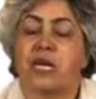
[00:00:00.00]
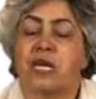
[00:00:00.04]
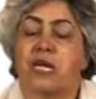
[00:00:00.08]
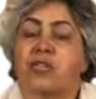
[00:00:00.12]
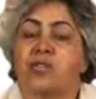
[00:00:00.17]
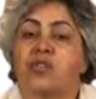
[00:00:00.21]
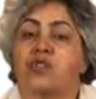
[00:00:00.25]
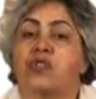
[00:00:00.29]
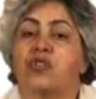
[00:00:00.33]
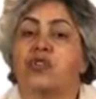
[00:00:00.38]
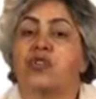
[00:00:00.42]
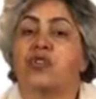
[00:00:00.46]

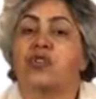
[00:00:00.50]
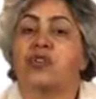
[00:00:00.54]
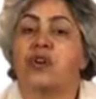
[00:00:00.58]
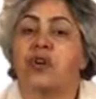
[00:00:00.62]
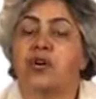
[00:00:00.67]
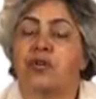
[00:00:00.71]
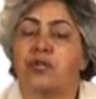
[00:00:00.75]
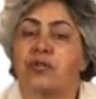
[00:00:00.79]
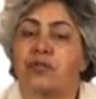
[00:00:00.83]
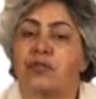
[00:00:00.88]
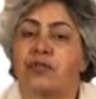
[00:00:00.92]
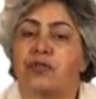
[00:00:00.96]
So
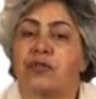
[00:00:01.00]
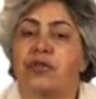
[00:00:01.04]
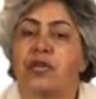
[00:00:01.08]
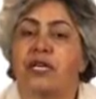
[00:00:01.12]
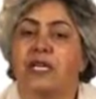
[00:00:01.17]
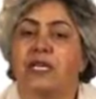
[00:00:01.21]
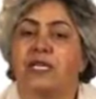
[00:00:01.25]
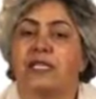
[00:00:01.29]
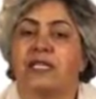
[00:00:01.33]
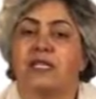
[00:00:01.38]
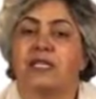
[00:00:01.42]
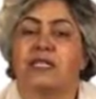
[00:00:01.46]
not
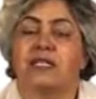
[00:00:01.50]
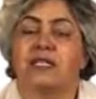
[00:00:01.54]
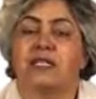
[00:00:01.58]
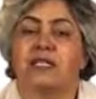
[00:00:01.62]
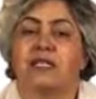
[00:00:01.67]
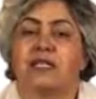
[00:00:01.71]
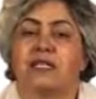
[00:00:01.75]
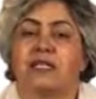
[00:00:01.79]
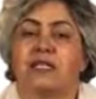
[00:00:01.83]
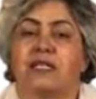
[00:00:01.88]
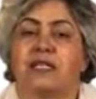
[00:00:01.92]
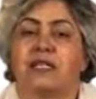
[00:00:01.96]
only does
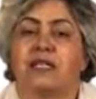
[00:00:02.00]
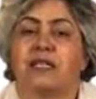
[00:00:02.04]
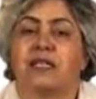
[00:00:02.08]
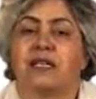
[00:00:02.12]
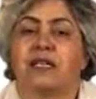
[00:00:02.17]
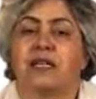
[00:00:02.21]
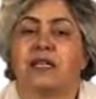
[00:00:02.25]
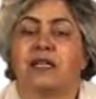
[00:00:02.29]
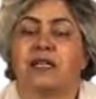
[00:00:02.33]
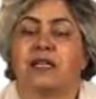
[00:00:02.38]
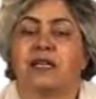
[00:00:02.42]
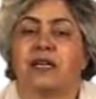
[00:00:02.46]
it
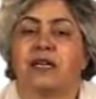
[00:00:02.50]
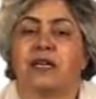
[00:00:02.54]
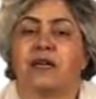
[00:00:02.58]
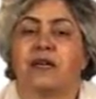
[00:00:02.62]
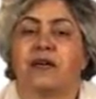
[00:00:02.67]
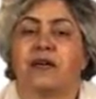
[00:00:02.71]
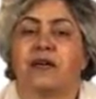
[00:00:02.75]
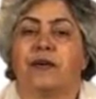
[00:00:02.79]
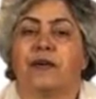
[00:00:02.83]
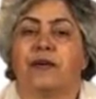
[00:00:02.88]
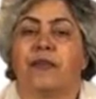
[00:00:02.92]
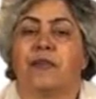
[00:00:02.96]

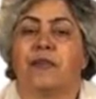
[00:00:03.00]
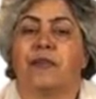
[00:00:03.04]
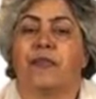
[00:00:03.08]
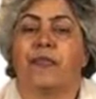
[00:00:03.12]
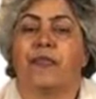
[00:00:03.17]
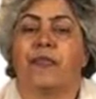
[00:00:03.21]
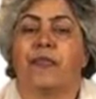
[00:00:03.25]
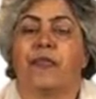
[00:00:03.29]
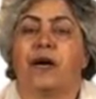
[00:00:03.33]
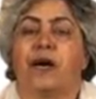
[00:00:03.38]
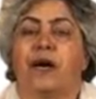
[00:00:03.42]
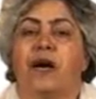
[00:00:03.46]

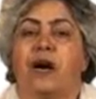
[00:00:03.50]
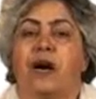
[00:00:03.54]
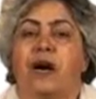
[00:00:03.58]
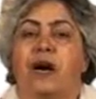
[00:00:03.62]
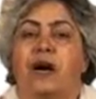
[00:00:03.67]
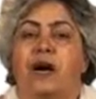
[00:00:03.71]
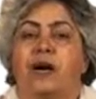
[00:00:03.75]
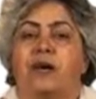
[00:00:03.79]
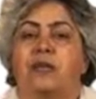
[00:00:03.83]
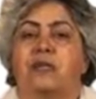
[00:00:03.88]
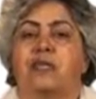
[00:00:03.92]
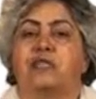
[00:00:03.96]

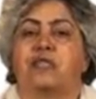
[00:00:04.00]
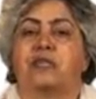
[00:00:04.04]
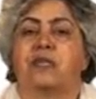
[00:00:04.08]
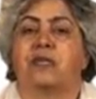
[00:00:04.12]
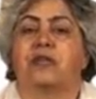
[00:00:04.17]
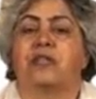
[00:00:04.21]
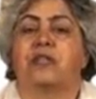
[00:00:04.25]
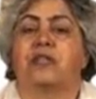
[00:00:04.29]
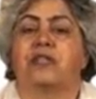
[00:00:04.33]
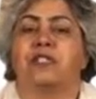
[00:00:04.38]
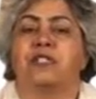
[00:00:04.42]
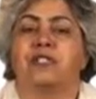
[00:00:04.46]
ask
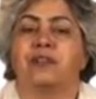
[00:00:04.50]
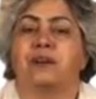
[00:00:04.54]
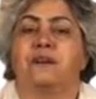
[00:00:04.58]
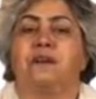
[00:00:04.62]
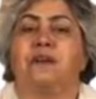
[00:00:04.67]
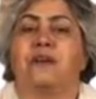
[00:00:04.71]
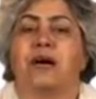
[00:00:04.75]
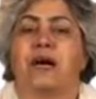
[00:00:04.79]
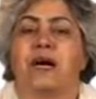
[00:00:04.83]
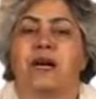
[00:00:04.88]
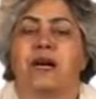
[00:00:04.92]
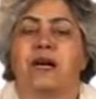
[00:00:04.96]
or
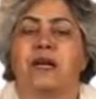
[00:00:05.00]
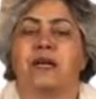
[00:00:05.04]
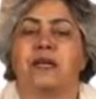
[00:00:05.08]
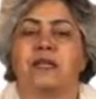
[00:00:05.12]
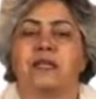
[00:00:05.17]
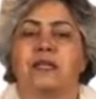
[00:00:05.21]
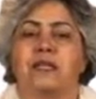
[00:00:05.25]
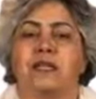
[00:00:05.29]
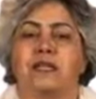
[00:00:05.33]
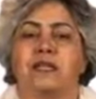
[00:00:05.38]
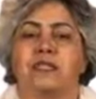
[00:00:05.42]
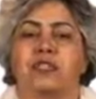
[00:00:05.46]

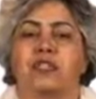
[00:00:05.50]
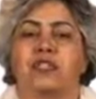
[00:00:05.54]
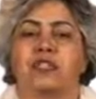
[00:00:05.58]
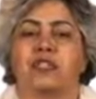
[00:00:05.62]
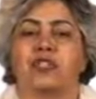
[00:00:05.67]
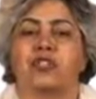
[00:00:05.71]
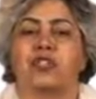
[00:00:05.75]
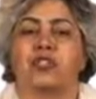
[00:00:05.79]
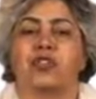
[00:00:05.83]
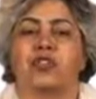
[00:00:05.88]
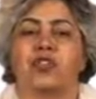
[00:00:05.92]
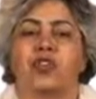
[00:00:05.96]
demand a
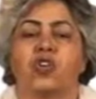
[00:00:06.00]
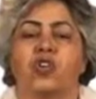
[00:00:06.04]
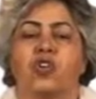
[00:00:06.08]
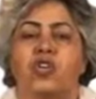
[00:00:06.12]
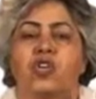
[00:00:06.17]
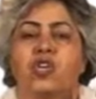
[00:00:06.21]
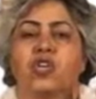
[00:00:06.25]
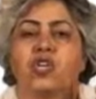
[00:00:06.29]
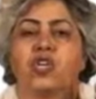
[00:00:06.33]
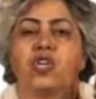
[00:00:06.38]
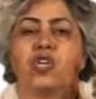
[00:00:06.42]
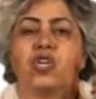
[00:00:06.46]

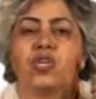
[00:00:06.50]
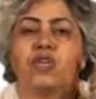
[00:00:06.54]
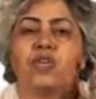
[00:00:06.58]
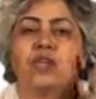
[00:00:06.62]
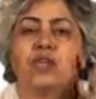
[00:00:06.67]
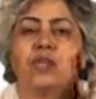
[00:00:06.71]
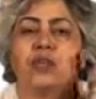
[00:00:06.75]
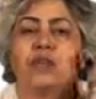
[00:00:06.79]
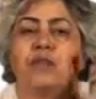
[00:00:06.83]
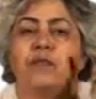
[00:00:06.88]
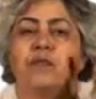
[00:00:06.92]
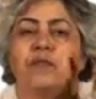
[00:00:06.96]
strong
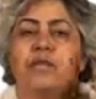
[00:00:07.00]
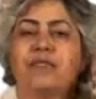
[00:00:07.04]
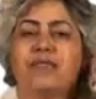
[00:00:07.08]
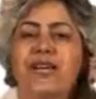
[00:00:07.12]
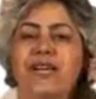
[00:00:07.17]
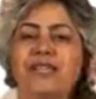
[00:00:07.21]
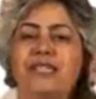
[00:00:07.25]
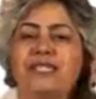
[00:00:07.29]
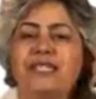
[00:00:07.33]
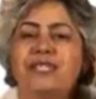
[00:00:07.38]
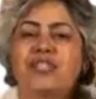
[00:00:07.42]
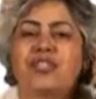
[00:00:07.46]

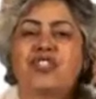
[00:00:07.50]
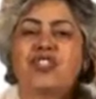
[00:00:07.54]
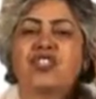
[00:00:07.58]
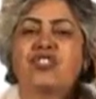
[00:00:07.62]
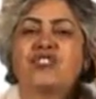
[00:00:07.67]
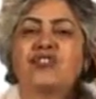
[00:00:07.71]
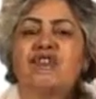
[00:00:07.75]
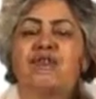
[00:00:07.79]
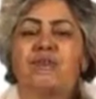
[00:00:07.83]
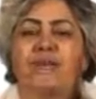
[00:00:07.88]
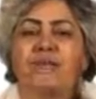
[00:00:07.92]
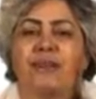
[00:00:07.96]
presence
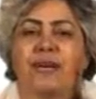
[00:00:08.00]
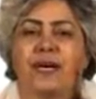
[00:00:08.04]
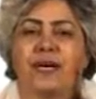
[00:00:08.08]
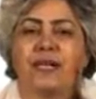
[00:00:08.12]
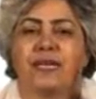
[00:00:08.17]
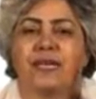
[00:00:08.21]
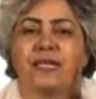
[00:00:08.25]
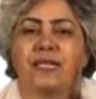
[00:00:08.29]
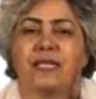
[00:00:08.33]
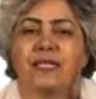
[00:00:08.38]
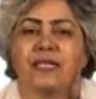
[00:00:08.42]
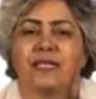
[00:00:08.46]
of
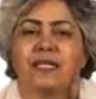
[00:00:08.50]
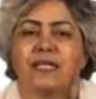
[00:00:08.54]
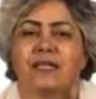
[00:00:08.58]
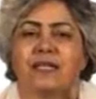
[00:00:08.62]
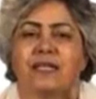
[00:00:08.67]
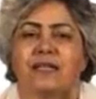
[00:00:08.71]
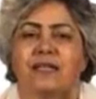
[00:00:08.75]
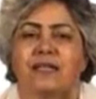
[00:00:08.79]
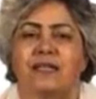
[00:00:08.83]
mind,